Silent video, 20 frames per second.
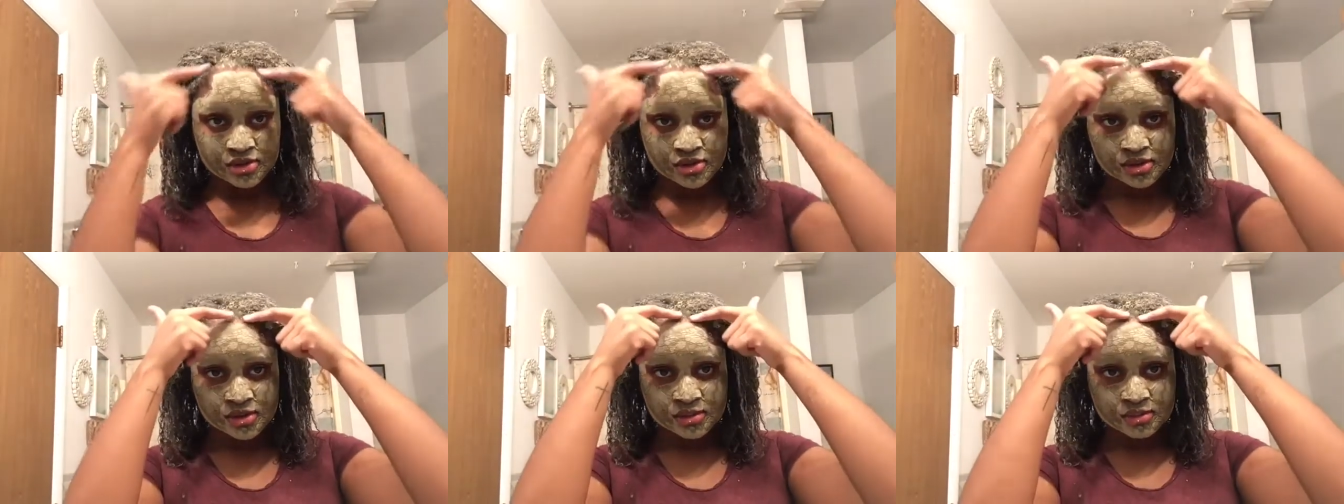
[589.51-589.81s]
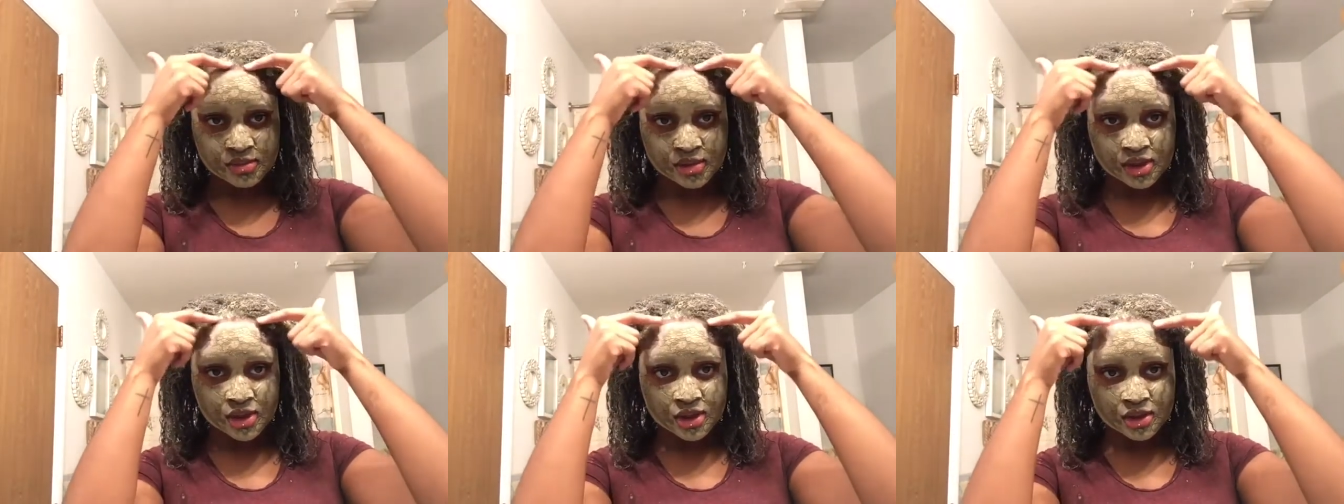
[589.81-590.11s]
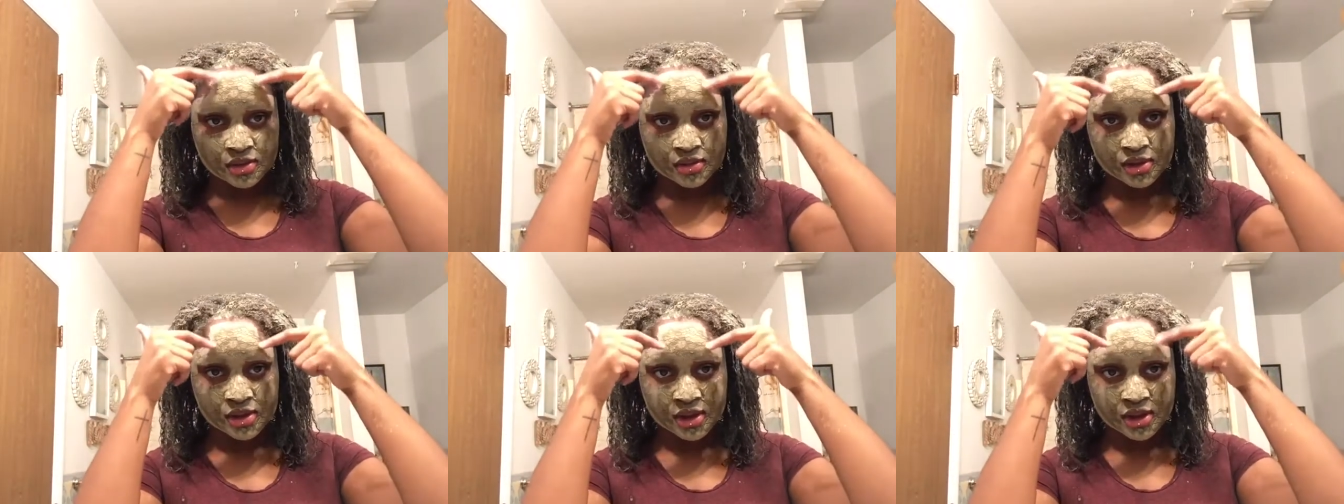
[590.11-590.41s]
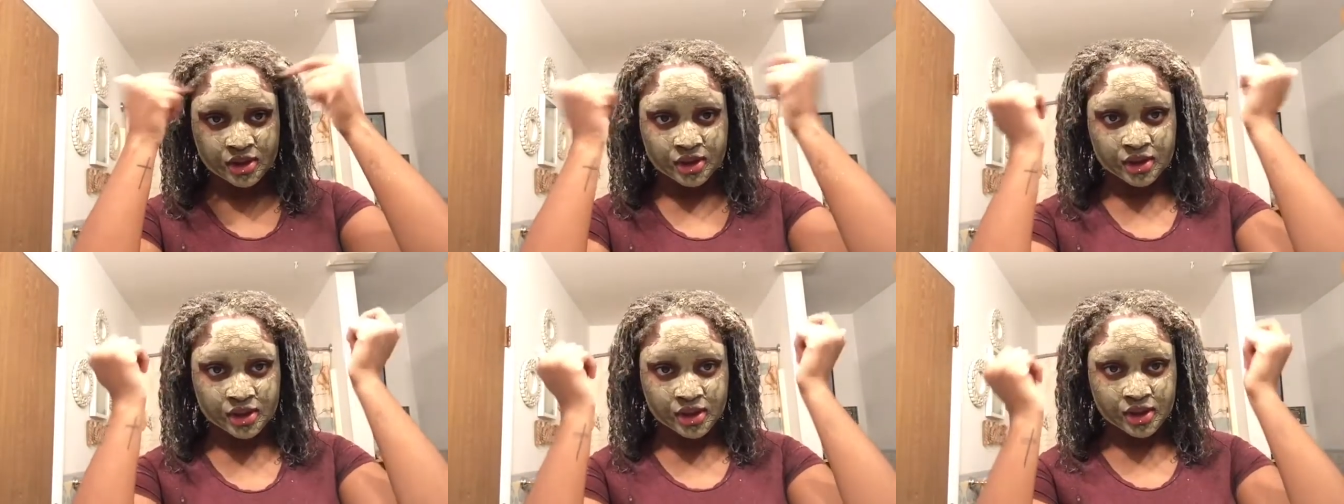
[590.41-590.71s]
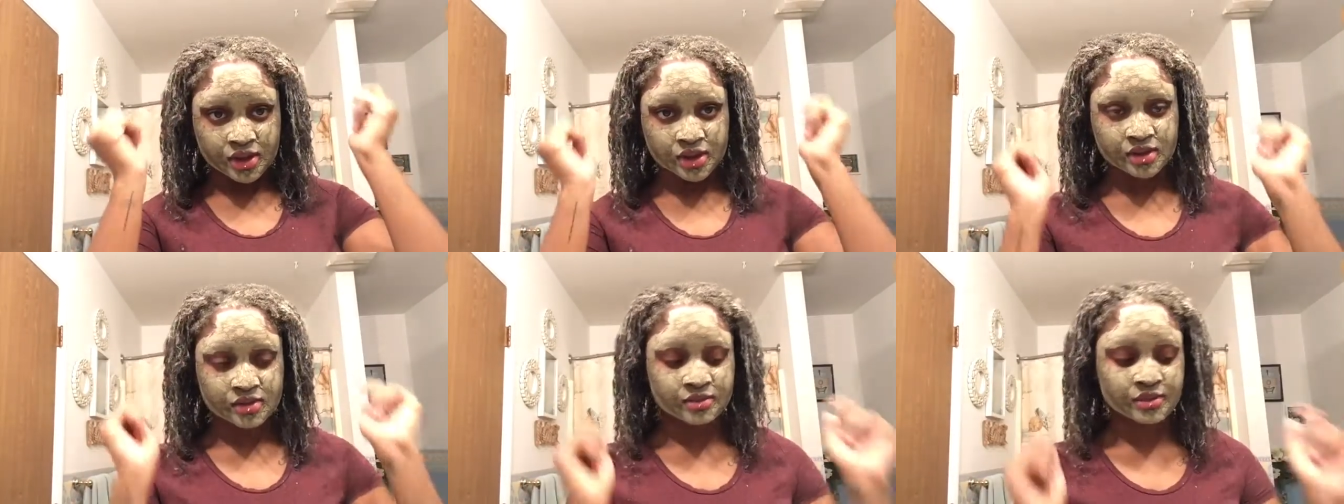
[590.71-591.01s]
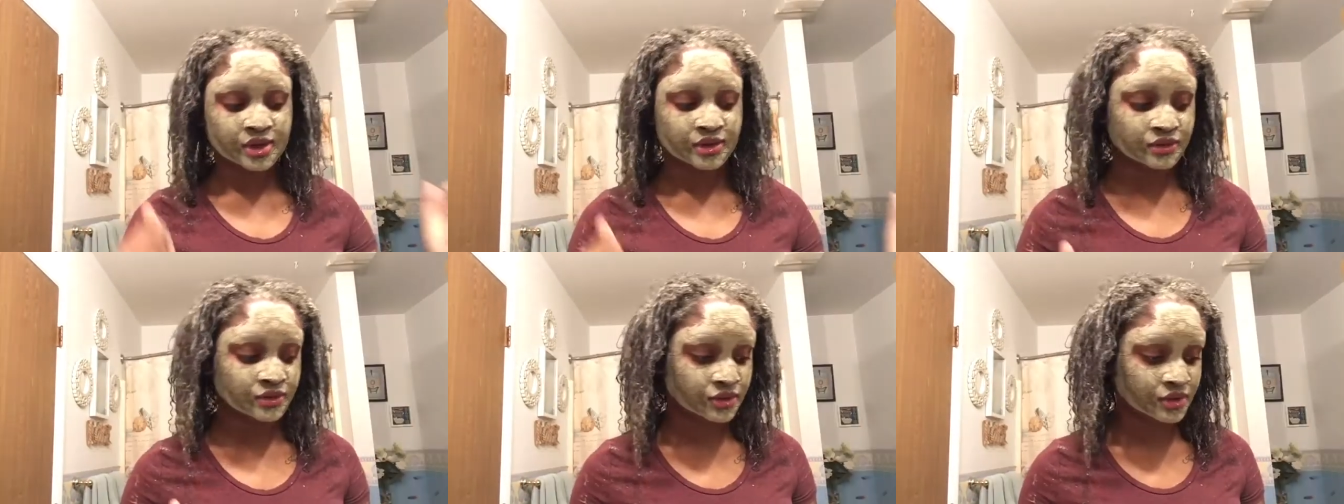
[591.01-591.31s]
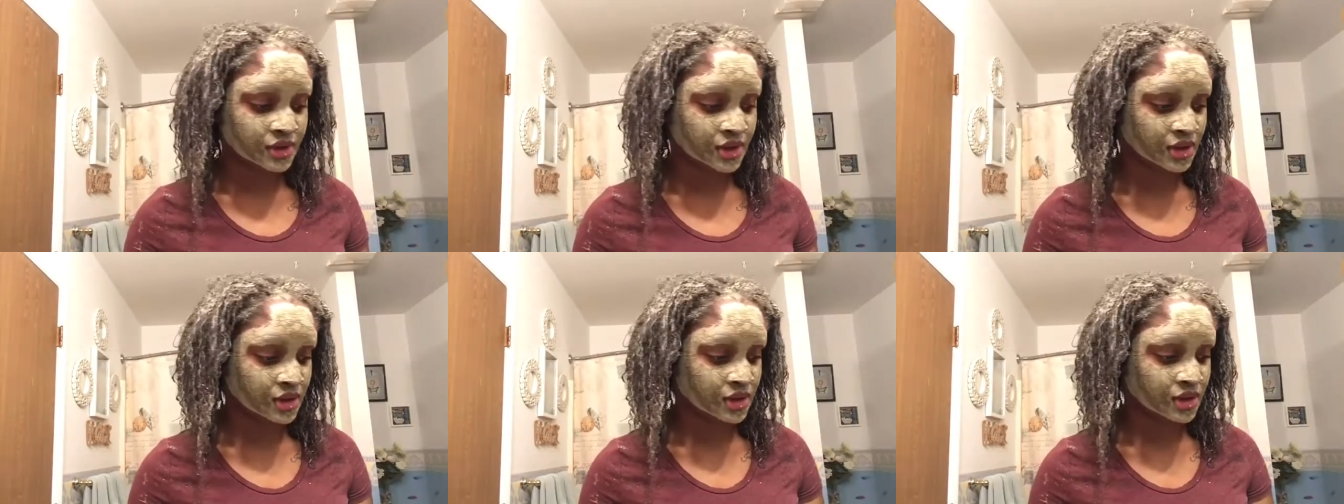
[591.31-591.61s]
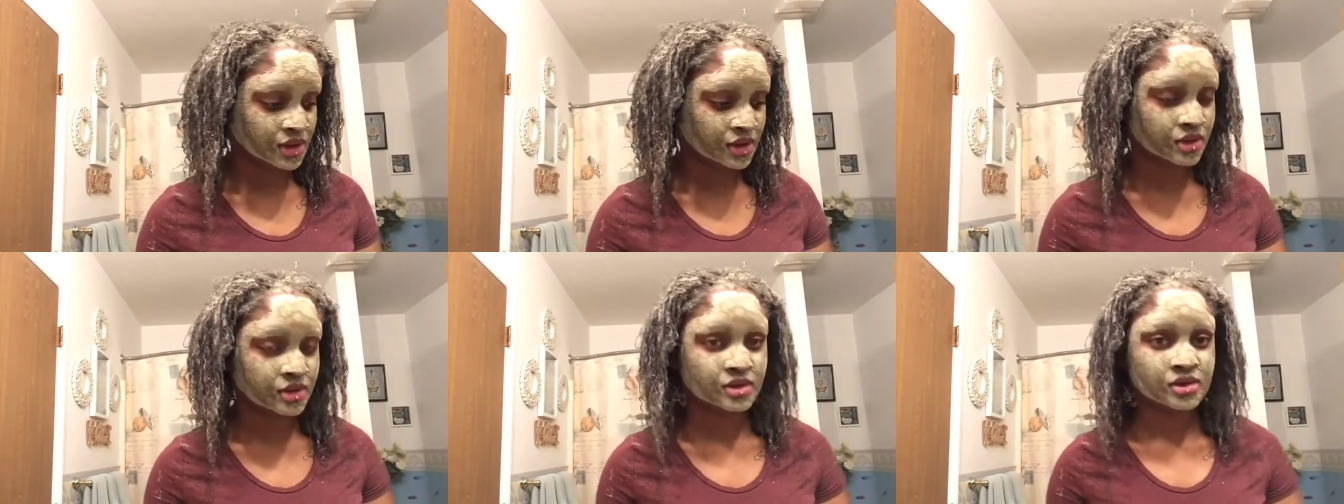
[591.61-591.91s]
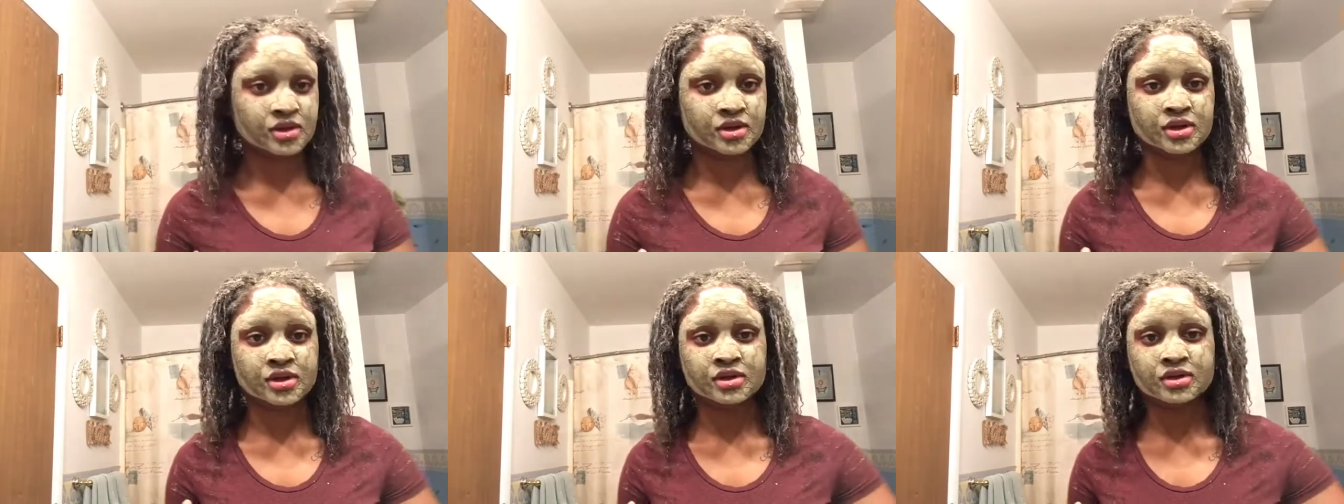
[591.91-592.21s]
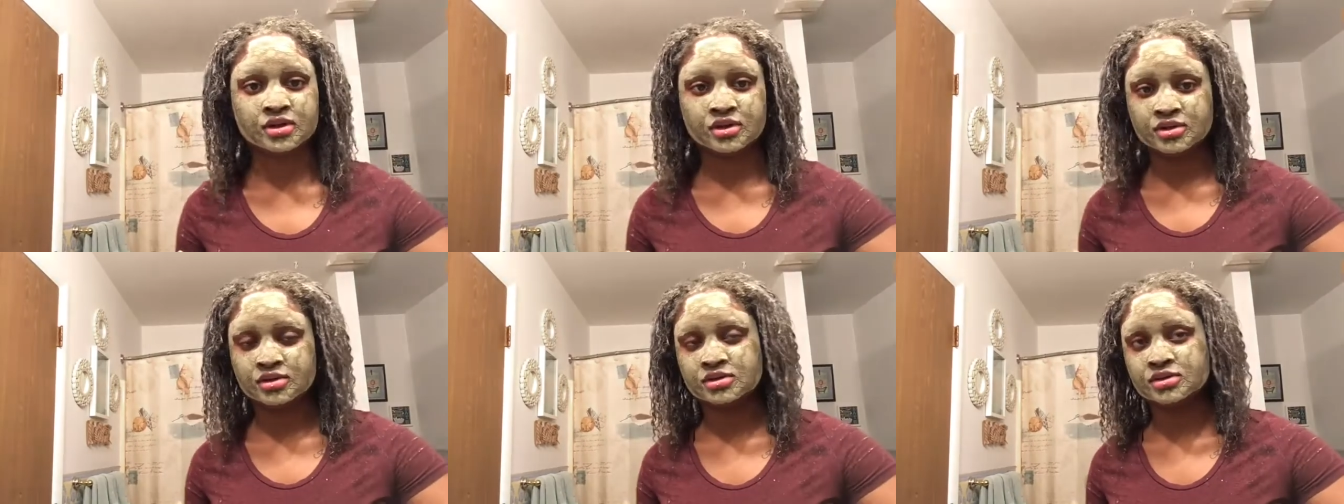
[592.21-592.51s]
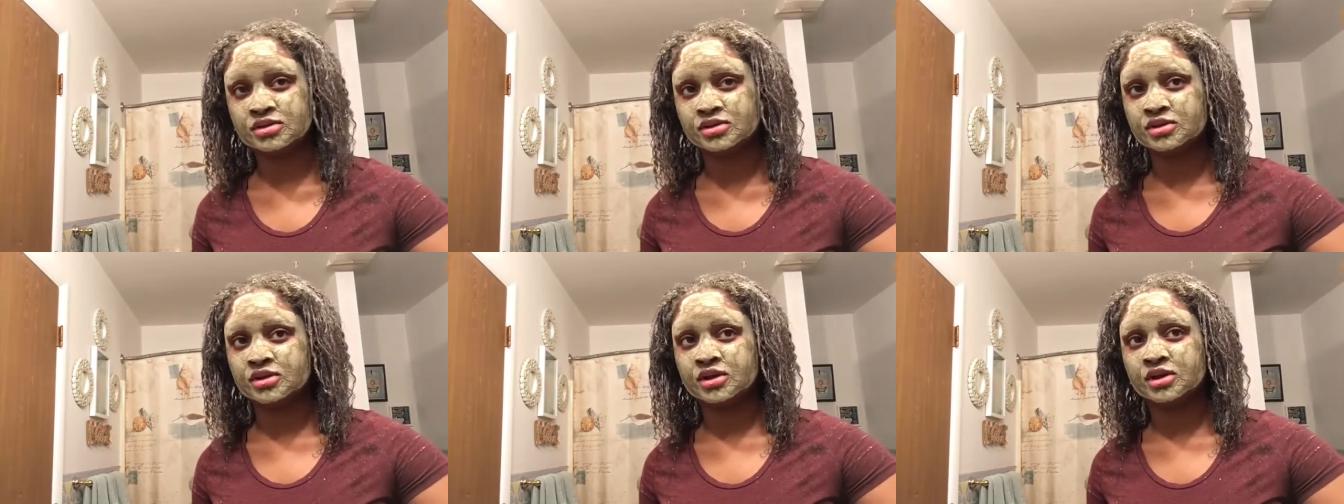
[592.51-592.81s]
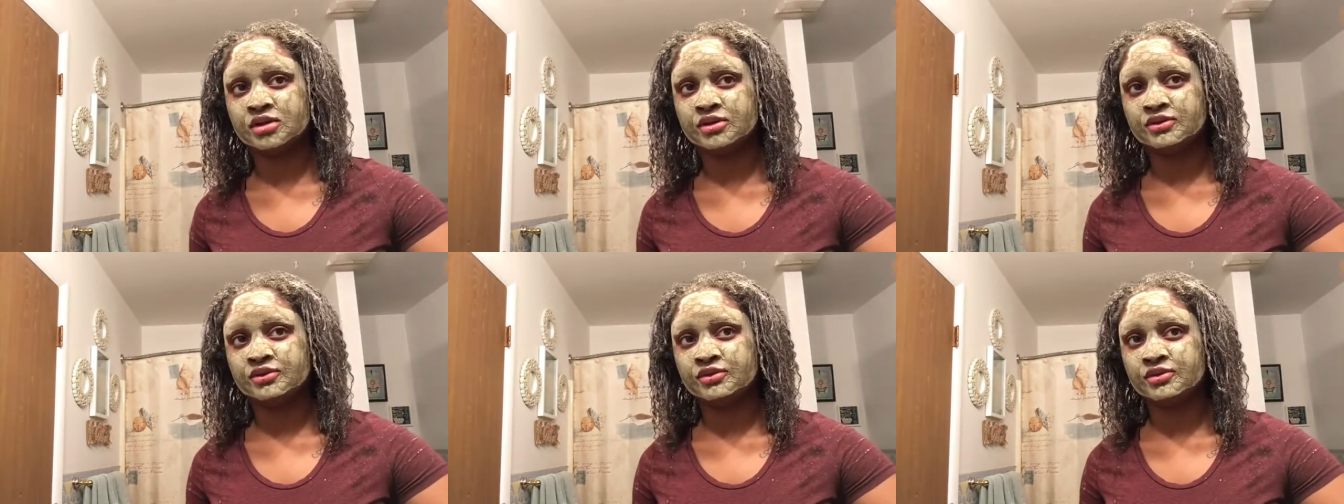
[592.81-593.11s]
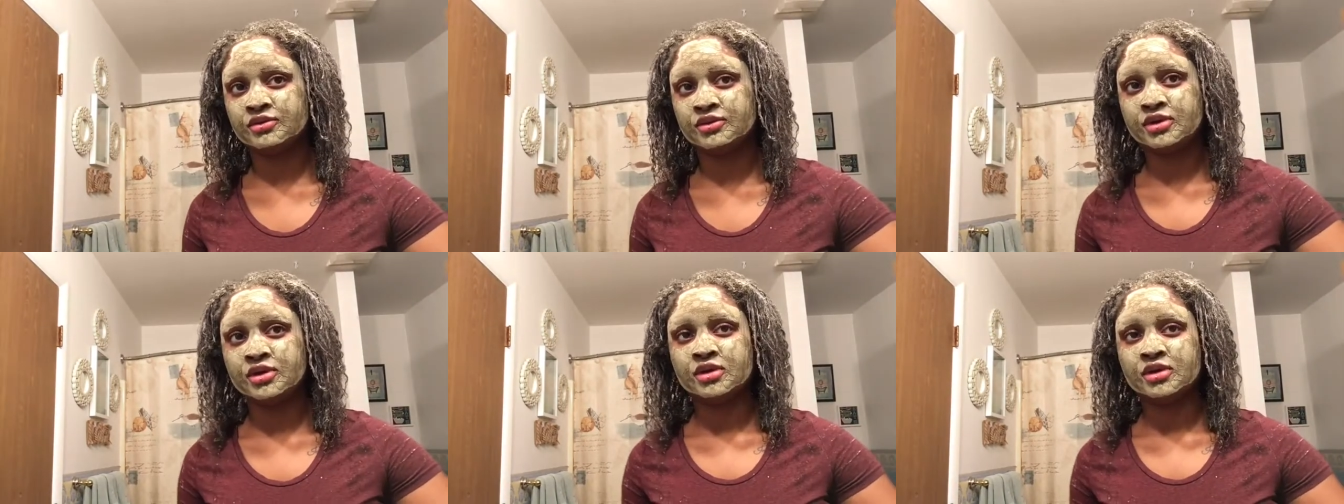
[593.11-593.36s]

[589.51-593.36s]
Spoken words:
You see my awkward hairline, my forehead, and all that good stuff.